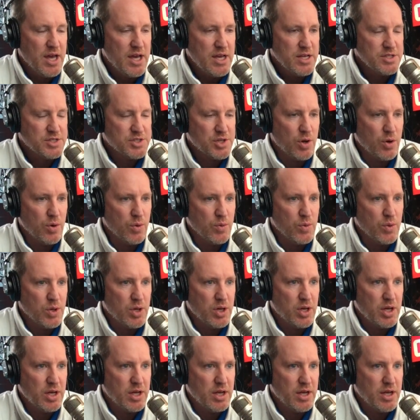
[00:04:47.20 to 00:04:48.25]
So,
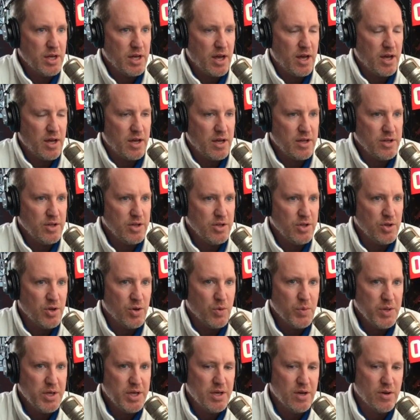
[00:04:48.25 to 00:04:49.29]
you know,
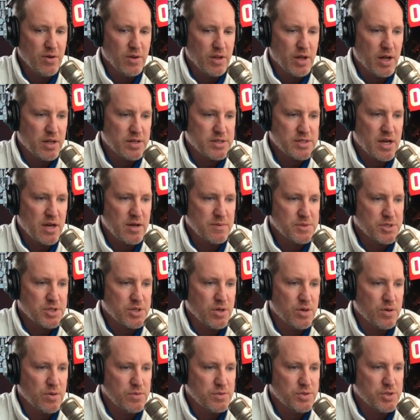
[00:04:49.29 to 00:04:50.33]
we hear a lot of times,
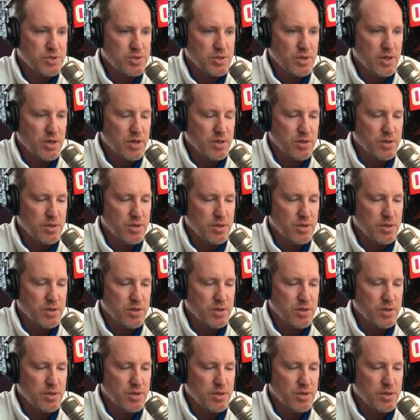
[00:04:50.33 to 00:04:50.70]
Coach,